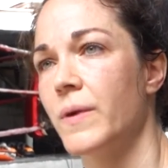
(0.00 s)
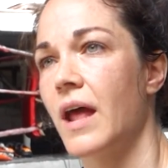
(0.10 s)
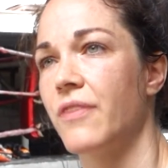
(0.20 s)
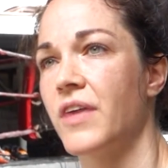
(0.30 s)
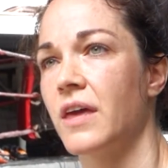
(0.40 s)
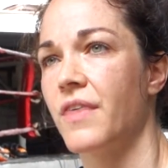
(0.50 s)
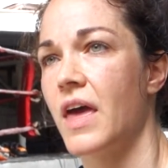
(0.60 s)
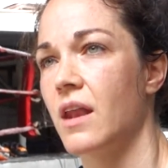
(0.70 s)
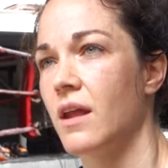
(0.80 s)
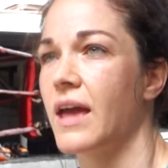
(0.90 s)
but I think
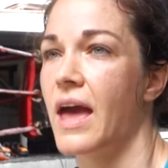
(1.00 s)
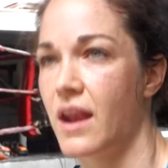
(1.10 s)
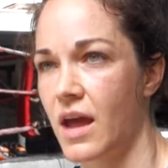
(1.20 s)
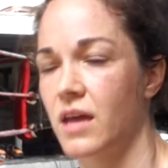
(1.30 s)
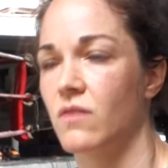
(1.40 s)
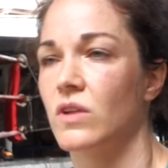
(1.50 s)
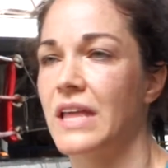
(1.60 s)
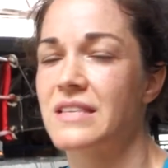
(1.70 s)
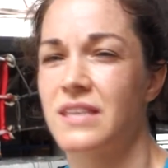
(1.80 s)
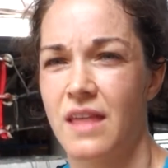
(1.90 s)
that, again, I can
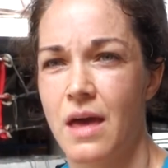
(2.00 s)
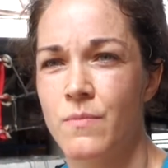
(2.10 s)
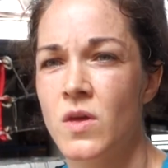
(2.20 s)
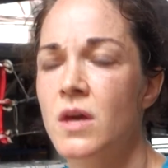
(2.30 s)
relate to them,